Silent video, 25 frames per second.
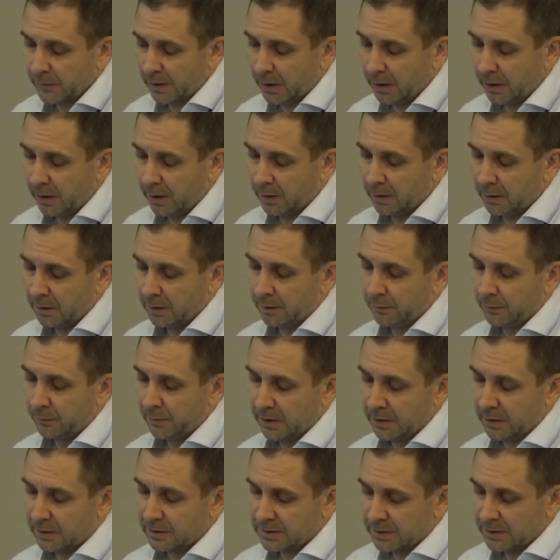And we
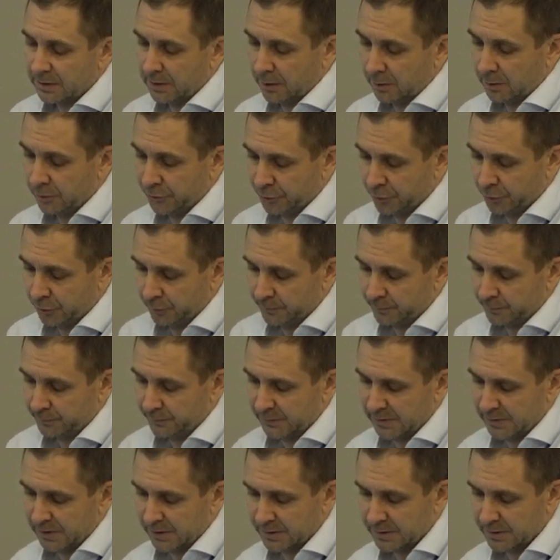can see also
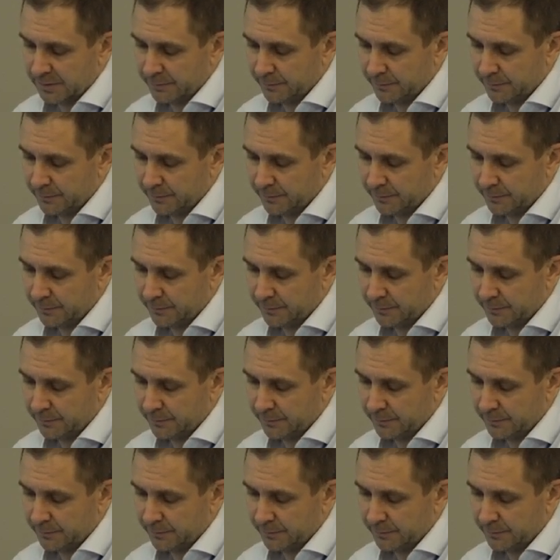that